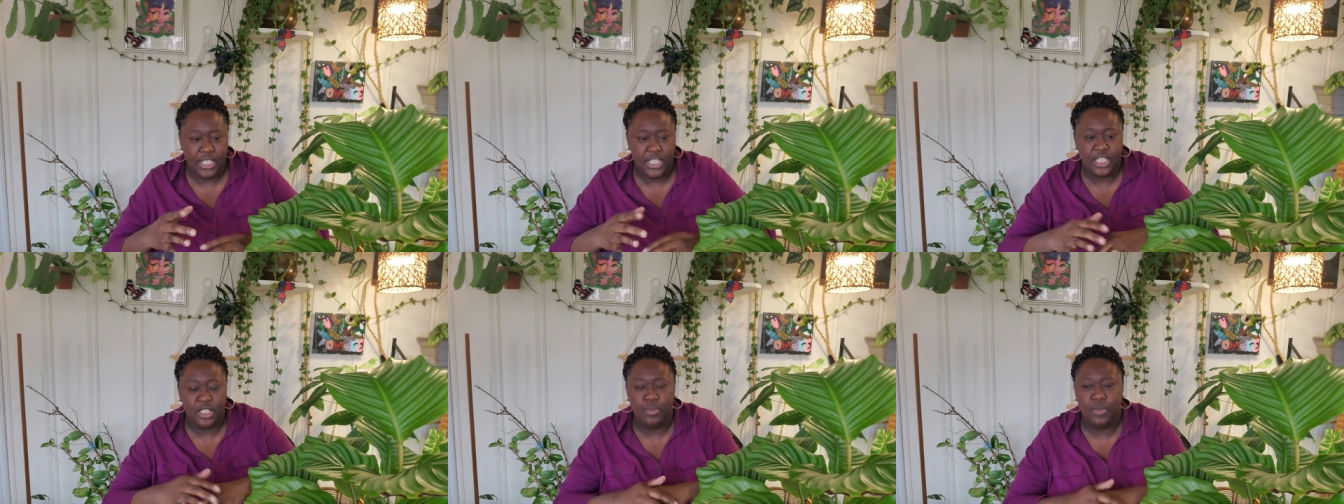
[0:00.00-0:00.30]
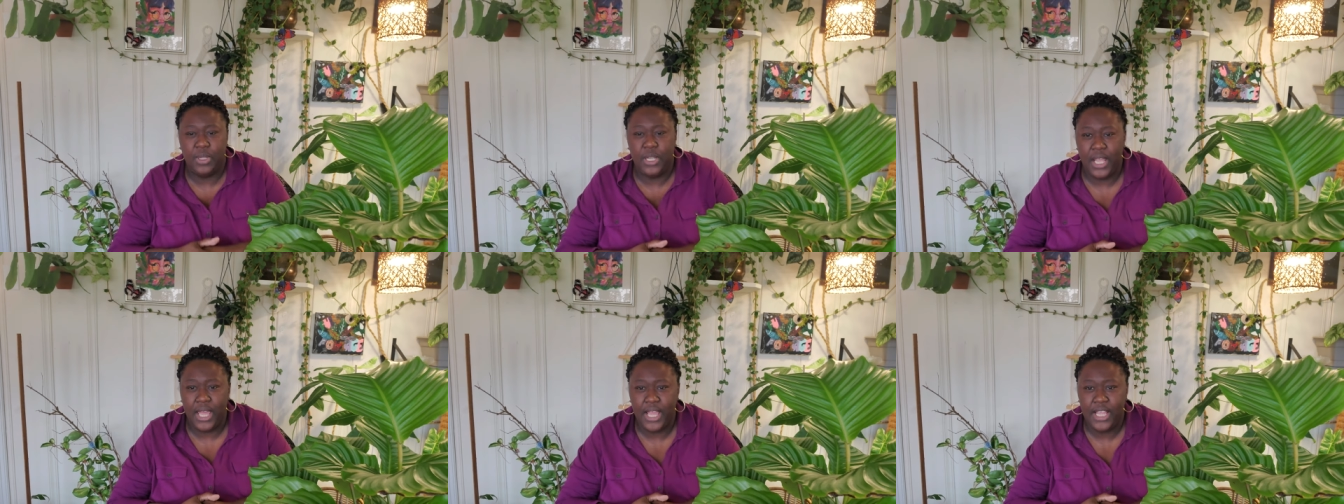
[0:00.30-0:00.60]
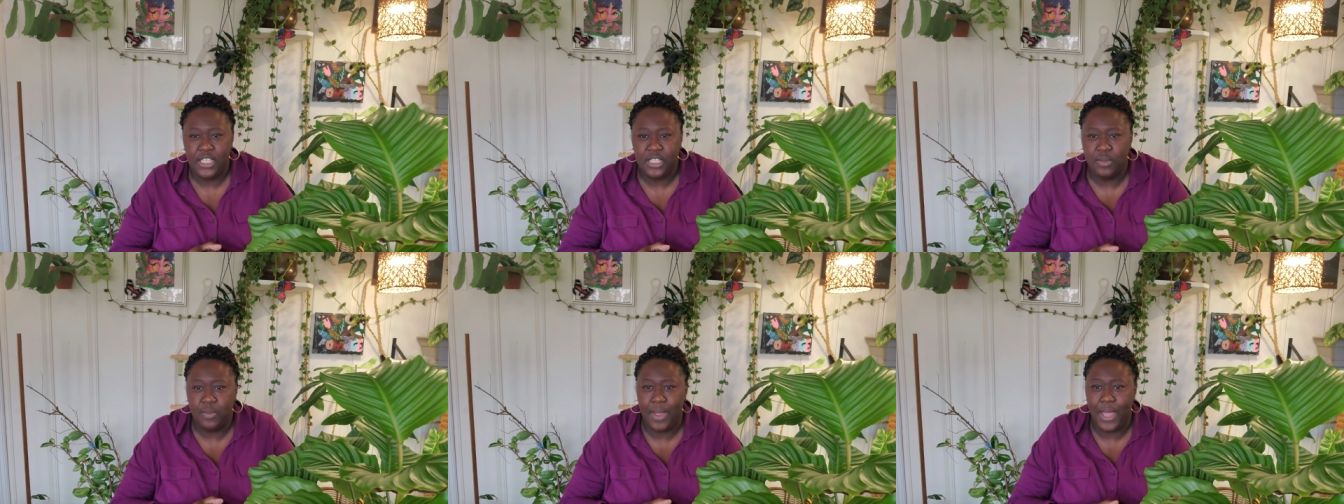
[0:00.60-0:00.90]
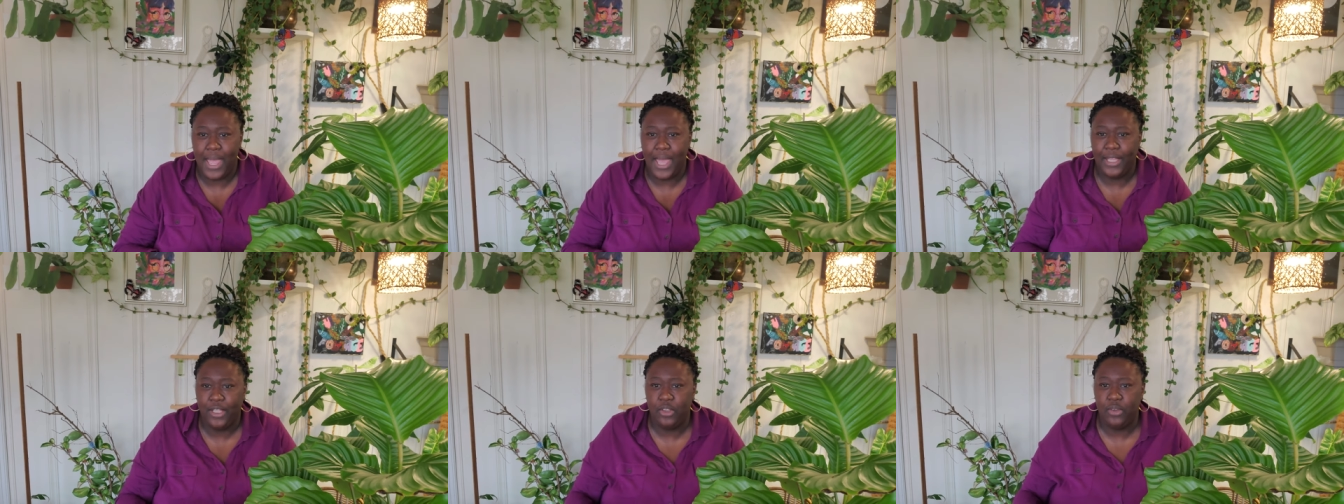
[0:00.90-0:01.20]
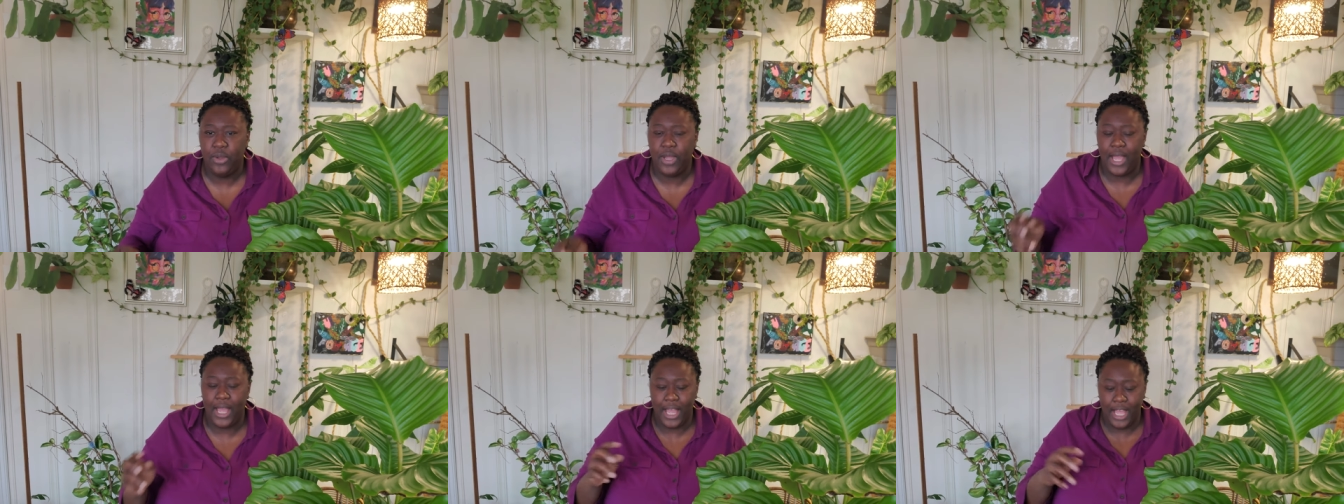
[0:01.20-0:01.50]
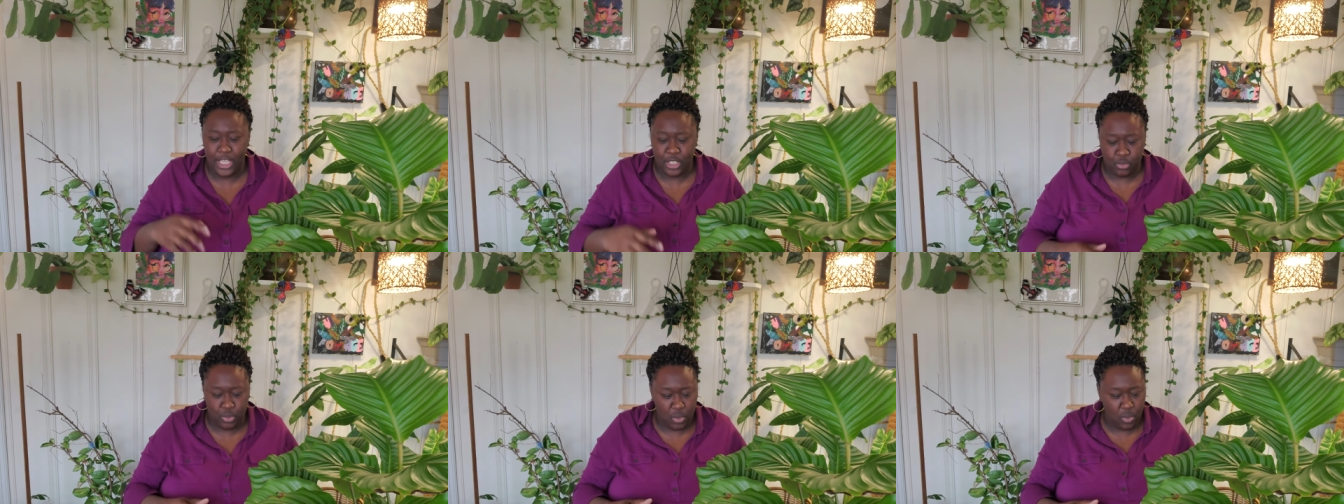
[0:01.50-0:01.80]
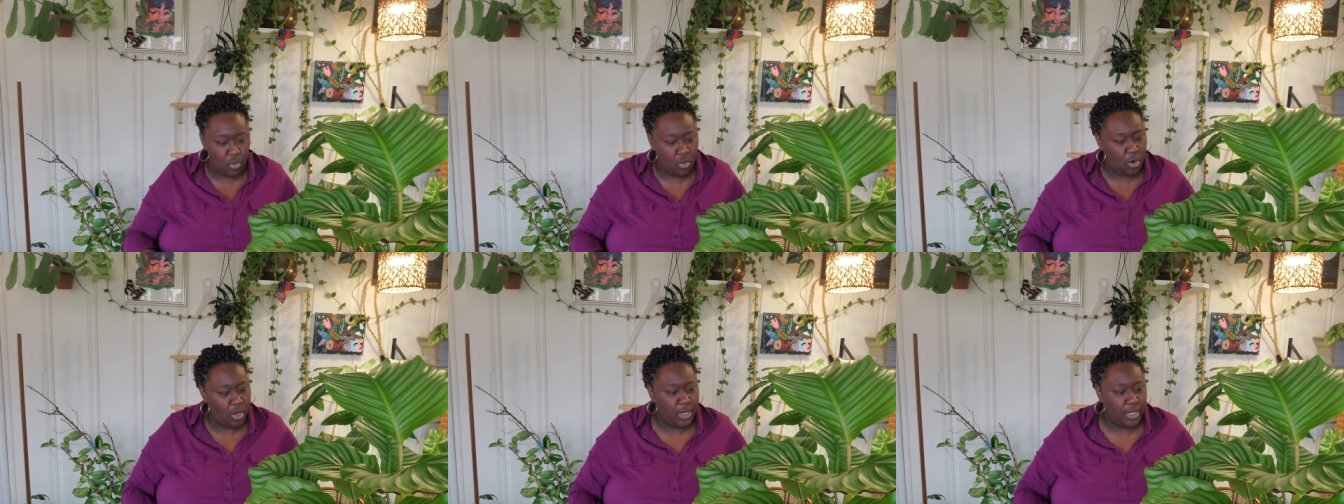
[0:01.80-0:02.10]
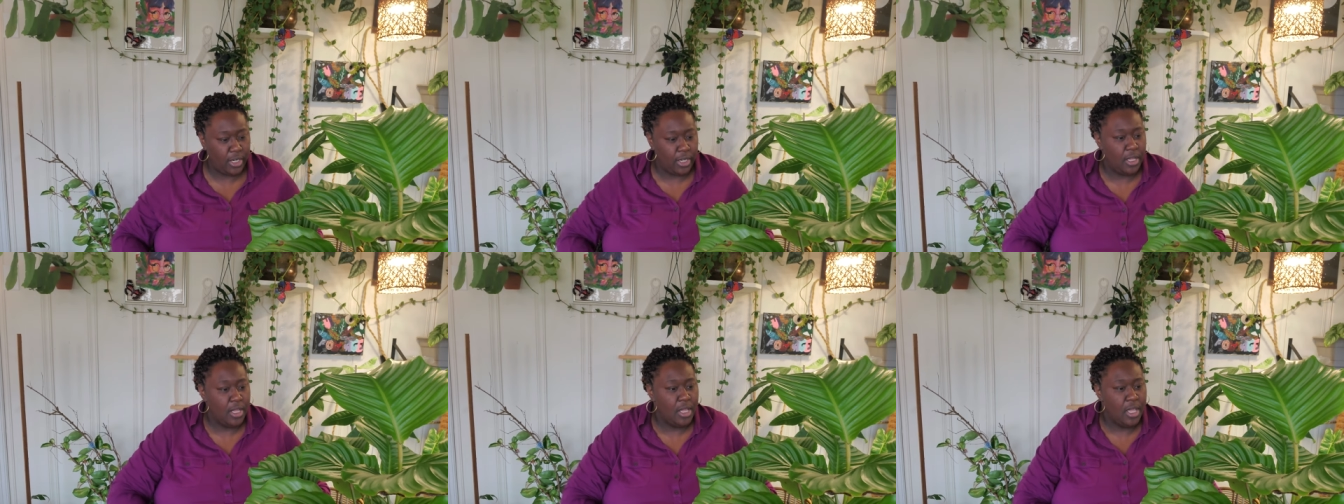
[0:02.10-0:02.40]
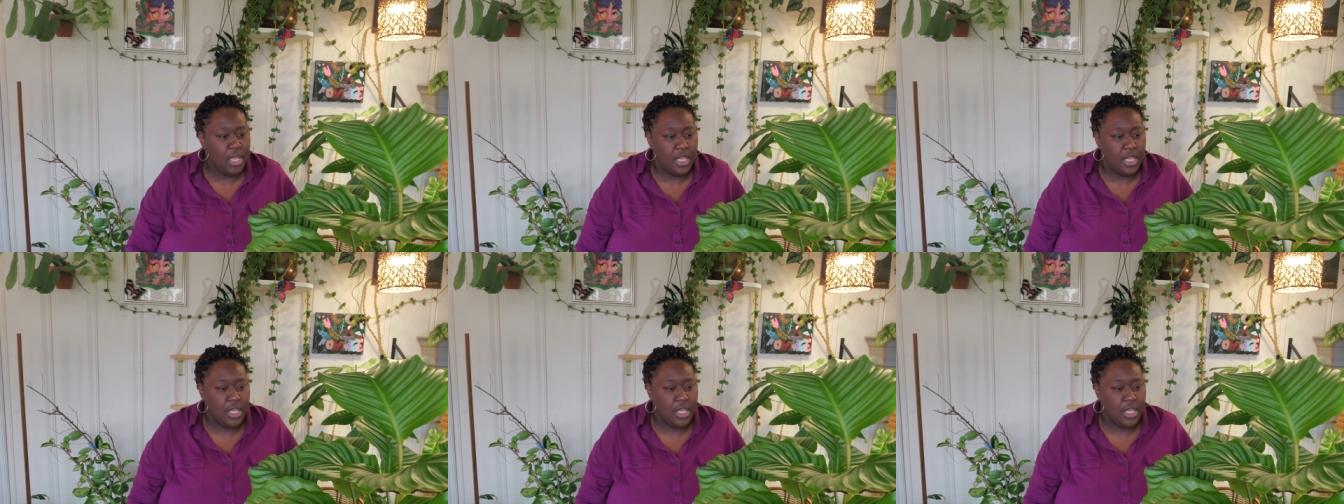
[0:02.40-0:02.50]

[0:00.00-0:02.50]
these plants back, you guys. We want to